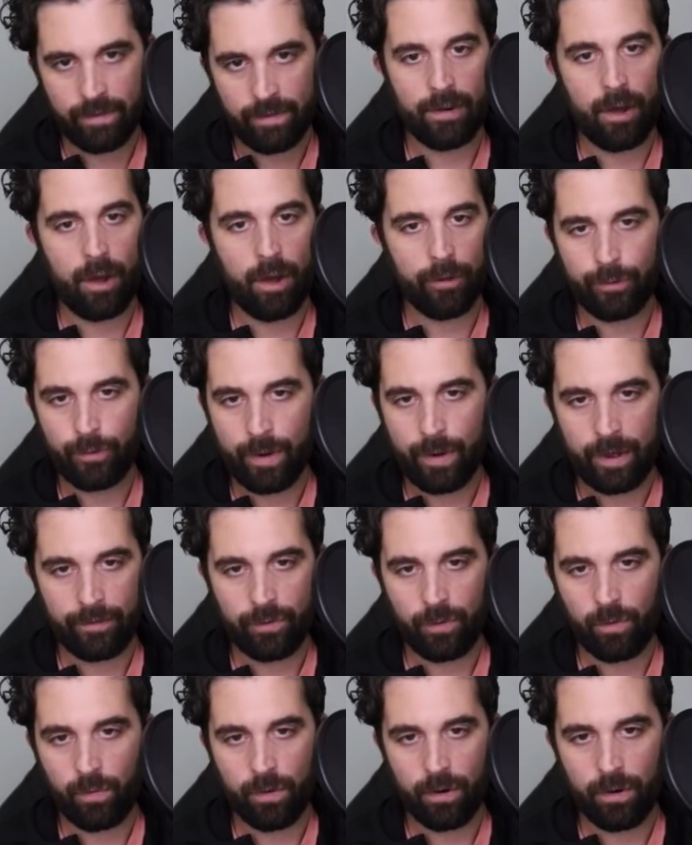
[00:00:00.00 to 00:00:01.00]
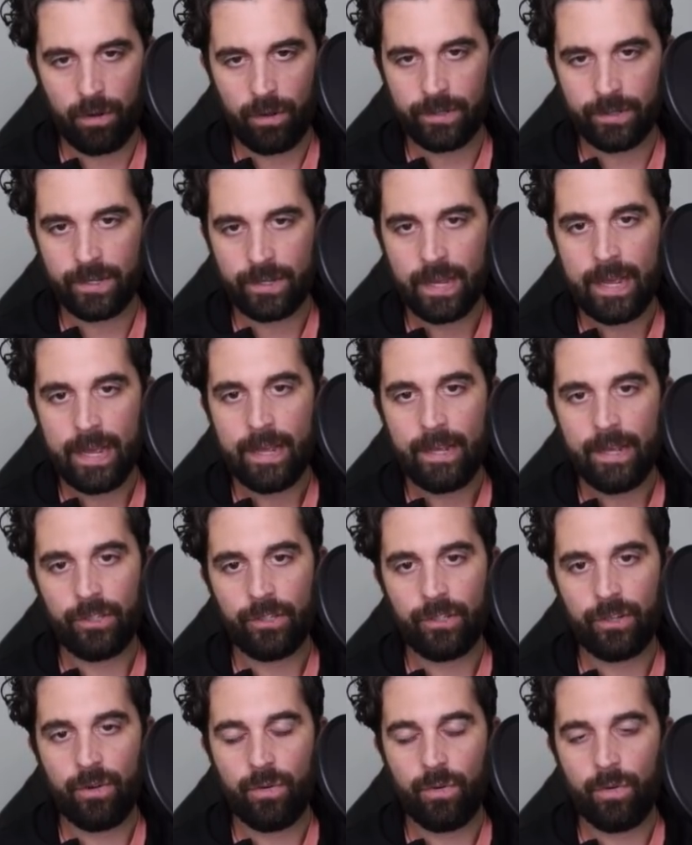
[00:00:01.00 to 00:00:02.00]
all throughout the world.
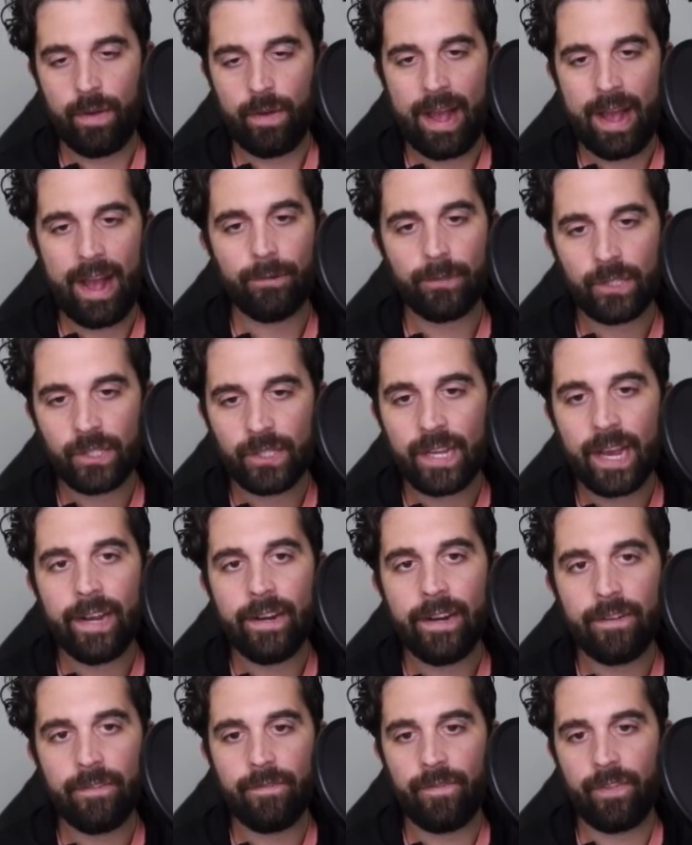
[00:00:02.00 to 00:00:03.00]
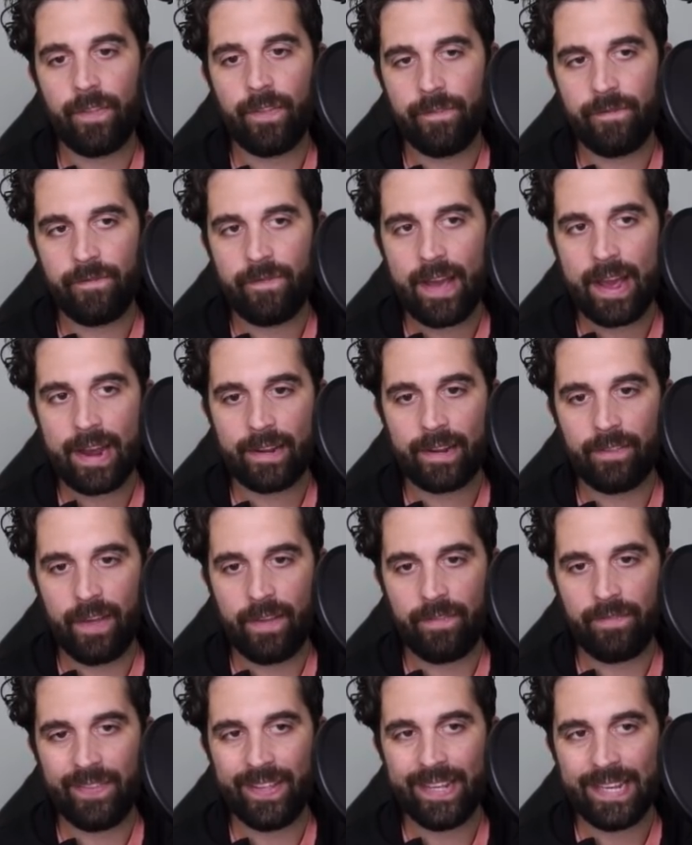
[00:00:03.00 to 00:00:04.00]
So outside of the fact
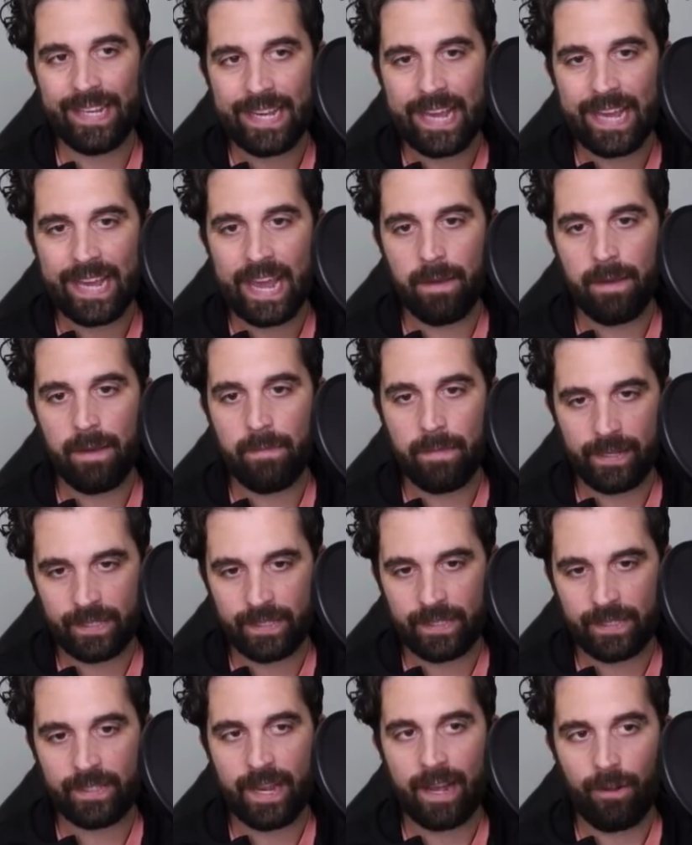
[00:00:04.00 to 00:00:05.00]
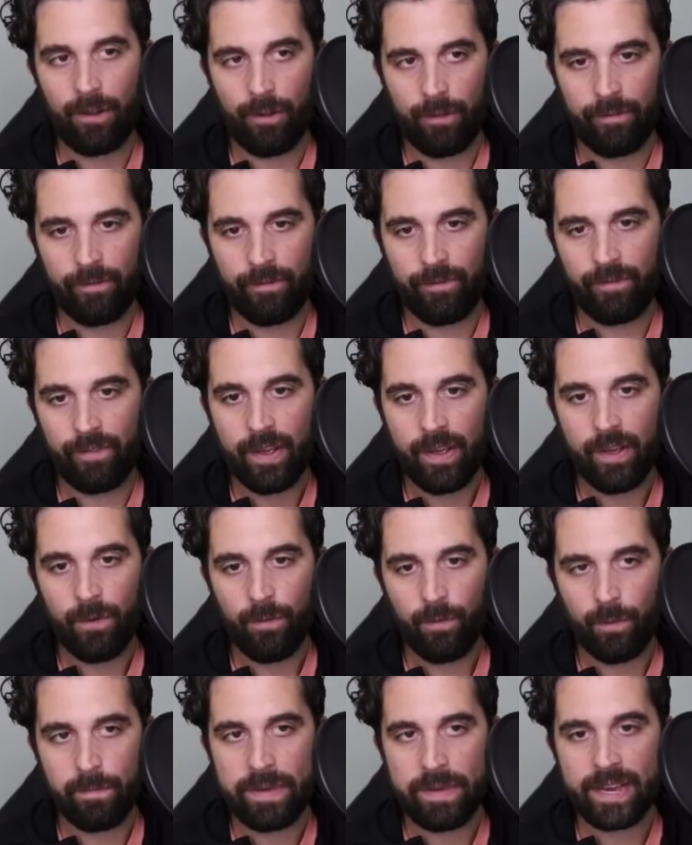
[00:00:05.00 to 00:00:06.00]
that the game itself
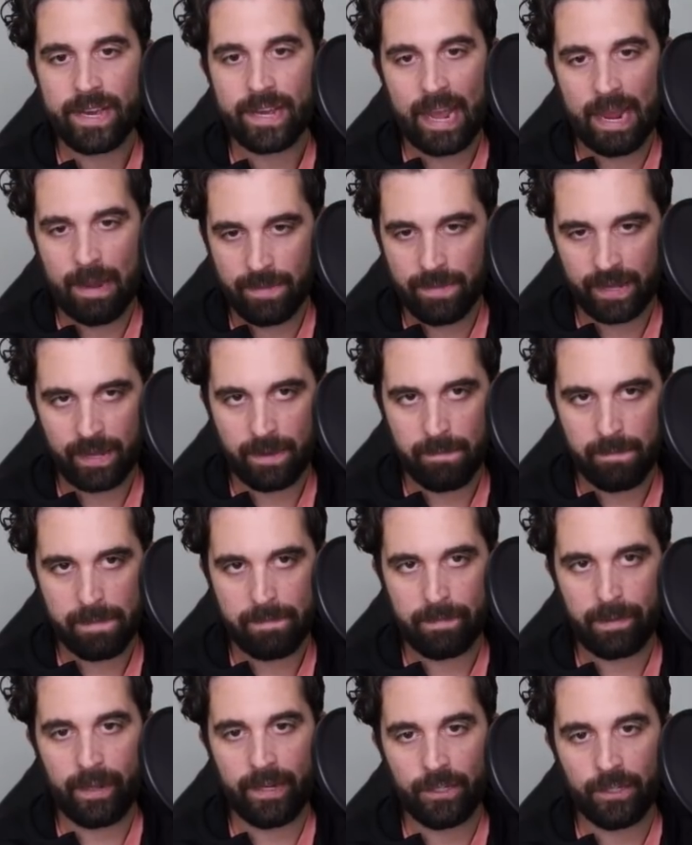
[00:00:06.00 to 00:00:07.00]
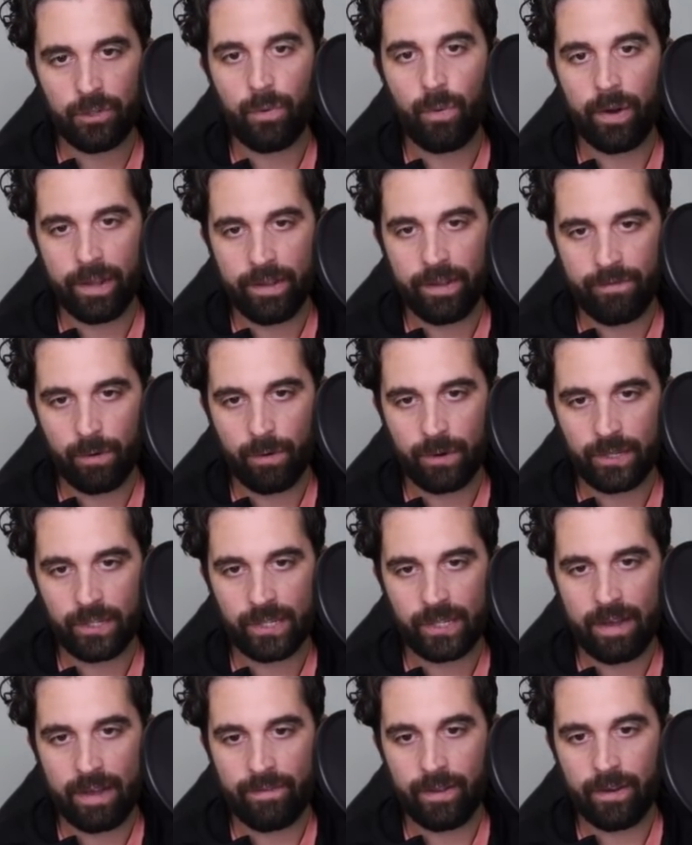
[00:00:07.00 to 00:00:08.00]
will be a game that can be played
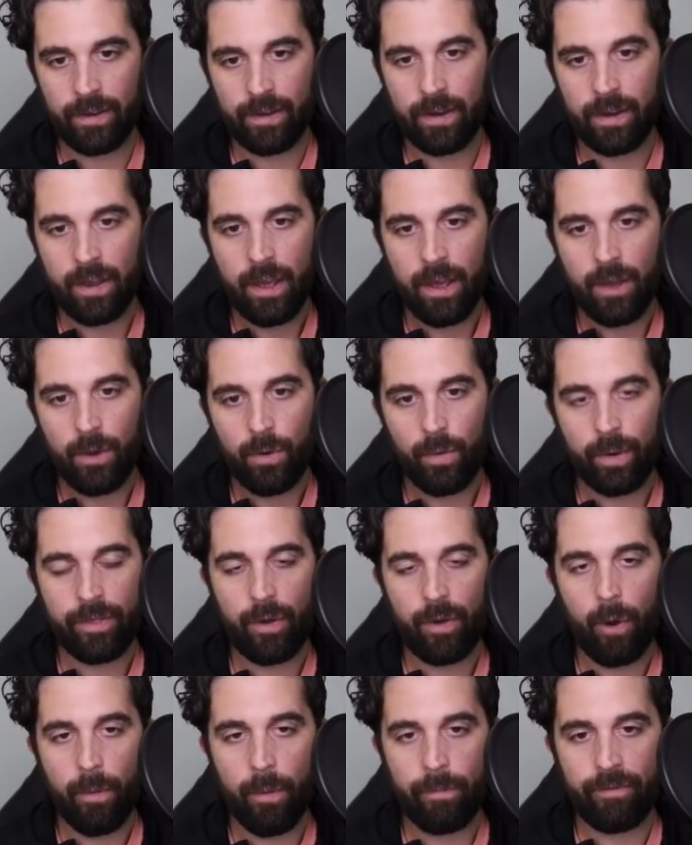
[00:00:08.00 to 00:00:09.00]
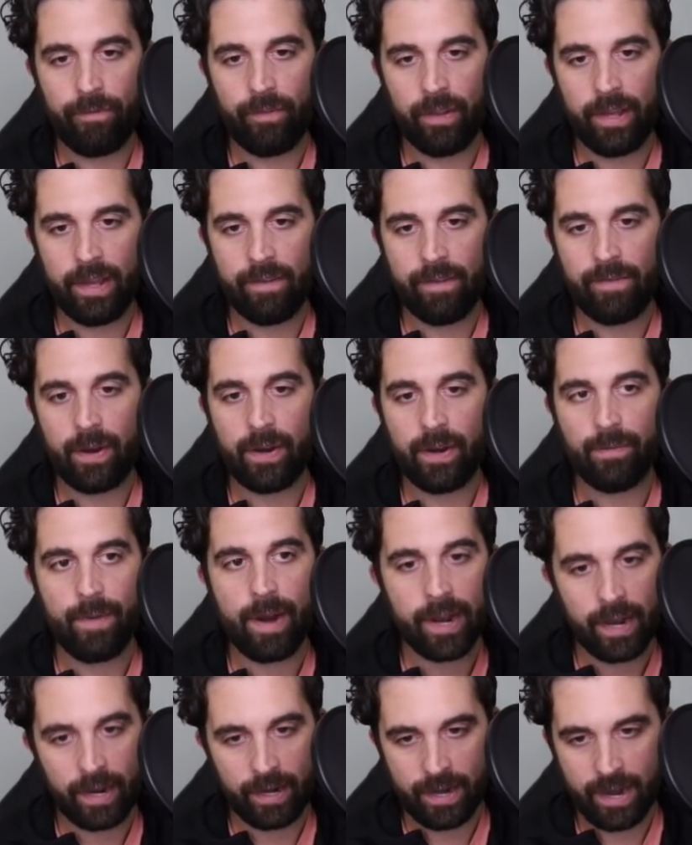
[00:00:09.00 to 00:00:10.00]
24/7 with hopefully a very
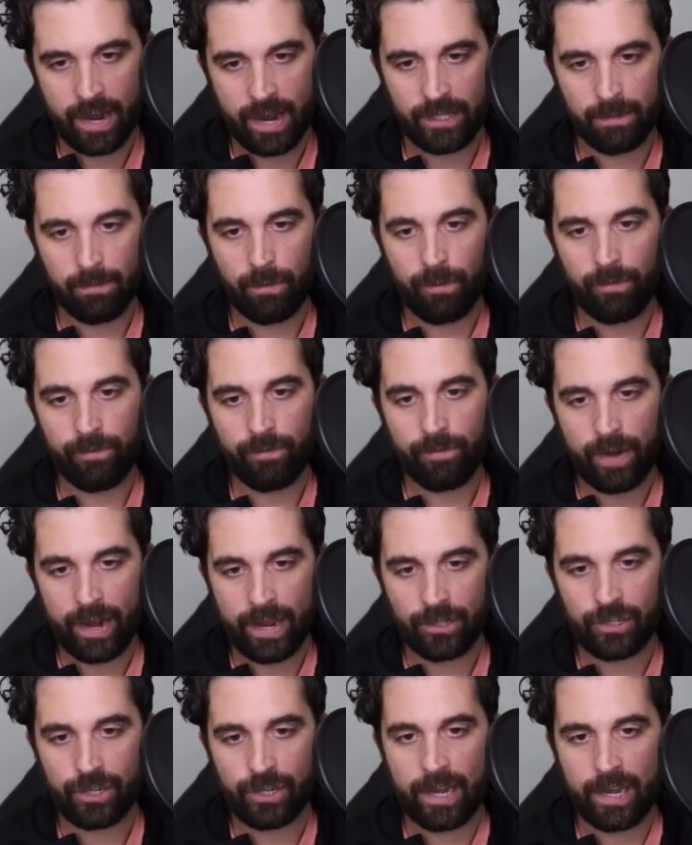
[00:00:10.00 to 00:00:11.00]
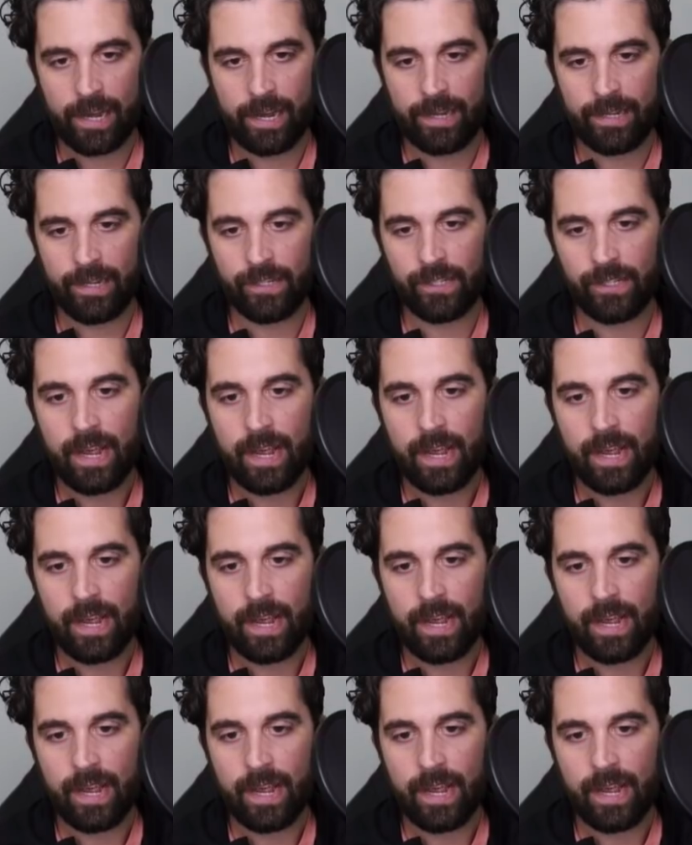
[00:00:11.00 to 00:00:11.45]
recognizable franchise,